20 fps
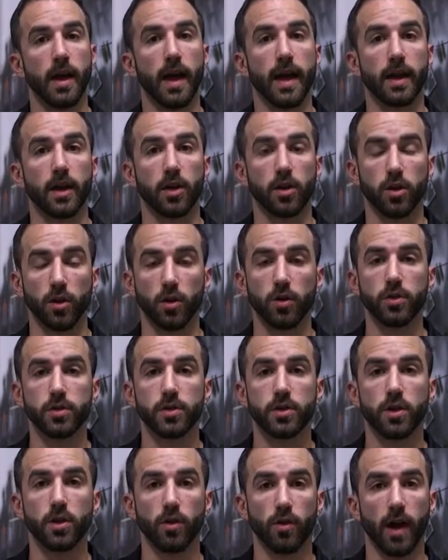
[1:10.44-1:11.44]
A
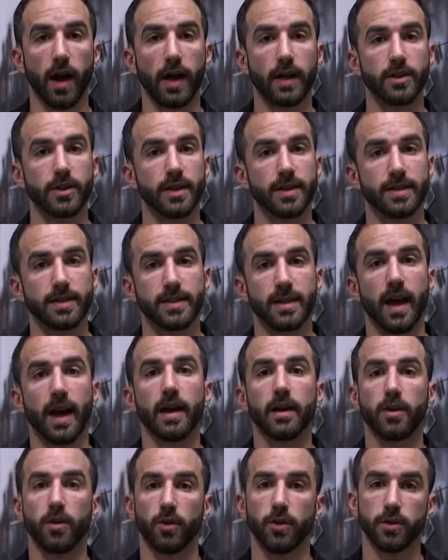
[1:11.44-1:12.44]
closed garage is
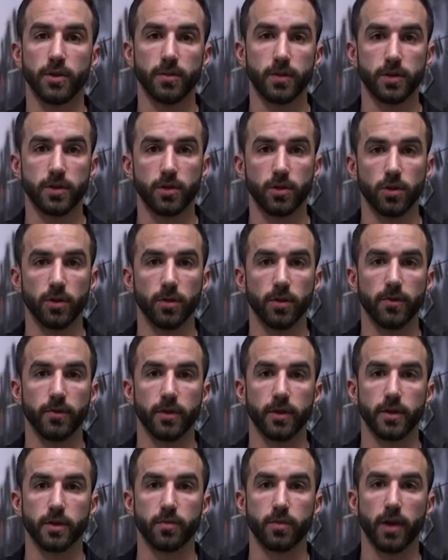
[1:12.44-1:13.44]
not going to be suitable
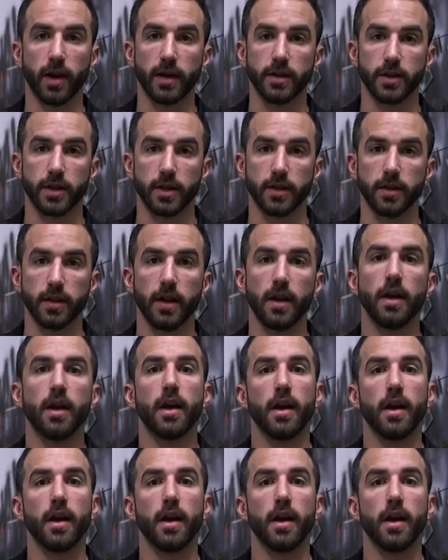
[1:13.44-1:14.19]
for this project.